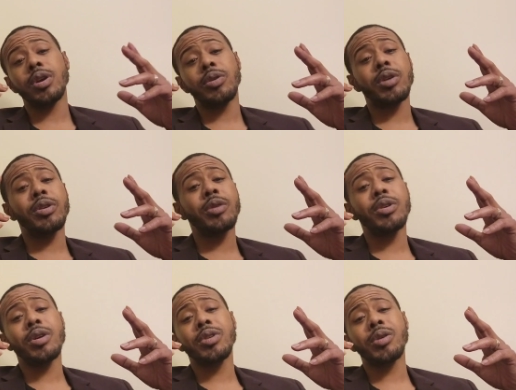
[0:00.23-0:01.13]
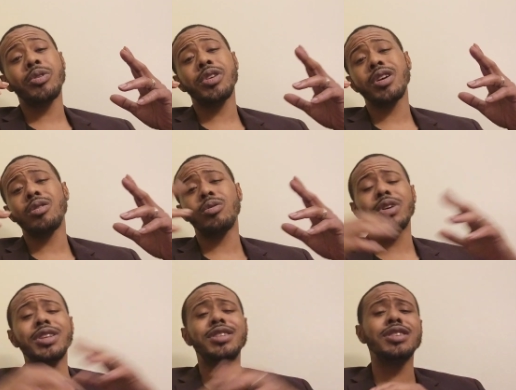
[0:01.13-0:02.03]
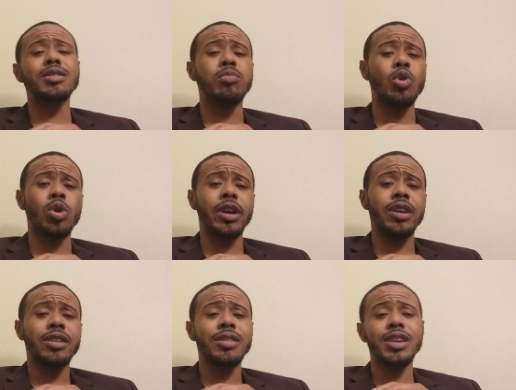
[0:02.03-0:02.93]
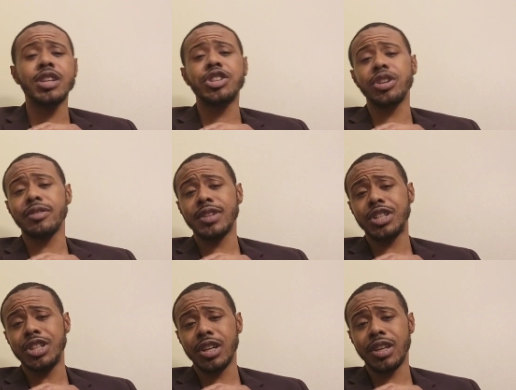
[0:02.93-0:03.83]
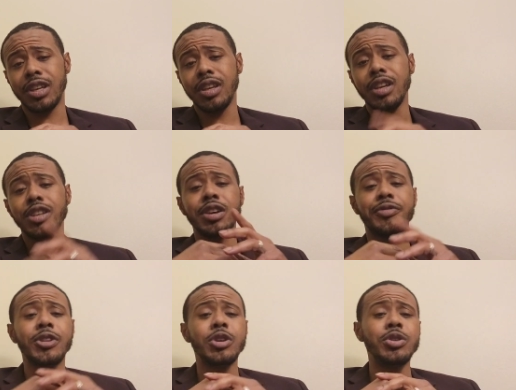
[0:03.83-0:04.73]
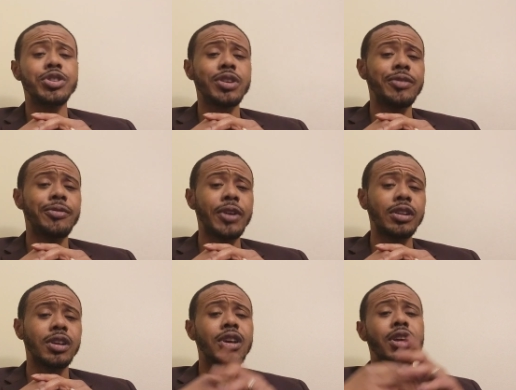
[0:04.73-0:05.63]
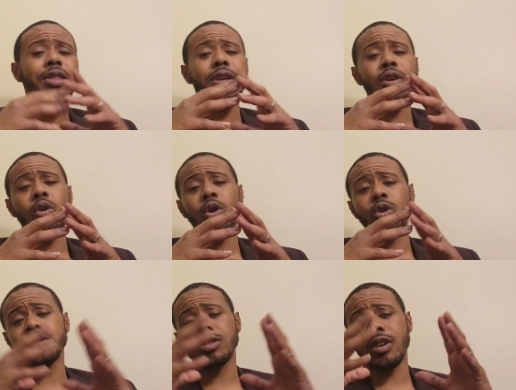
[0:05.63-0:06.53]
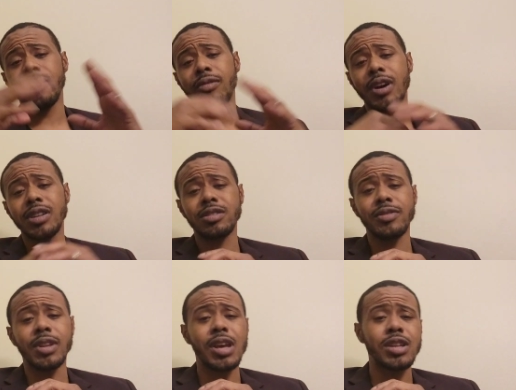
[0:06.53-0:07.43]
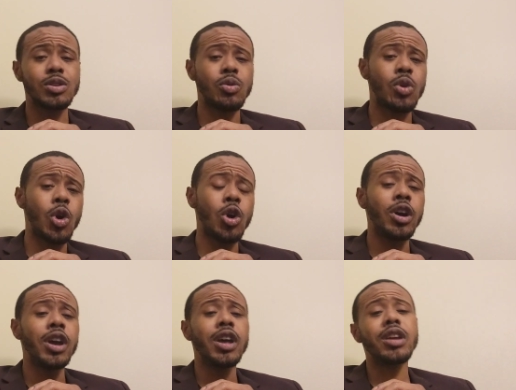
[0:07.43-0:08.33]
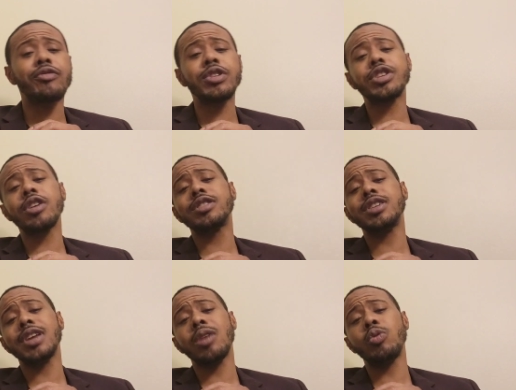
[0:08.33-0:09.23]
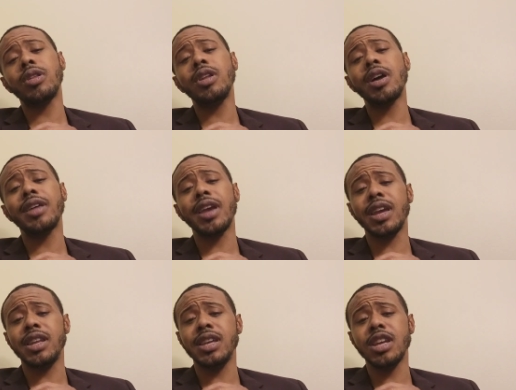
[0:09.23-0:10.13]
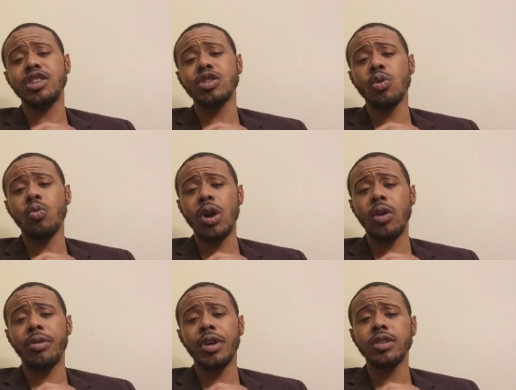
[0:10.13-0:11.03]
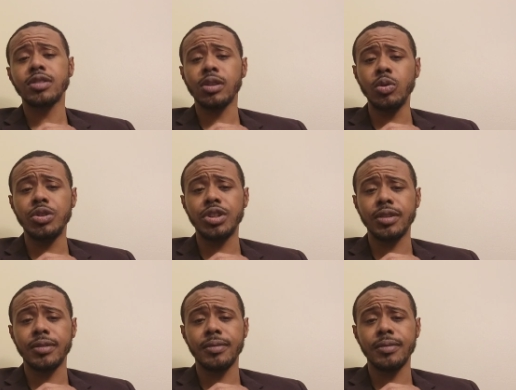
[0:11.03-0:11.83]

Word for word: Yo, yo, yo, yo, yo, it's your boy, the insurance junkie, your fiduciary fella, the all star advisor Alonzo Hall, and I've returned today with another ADH wealth solution.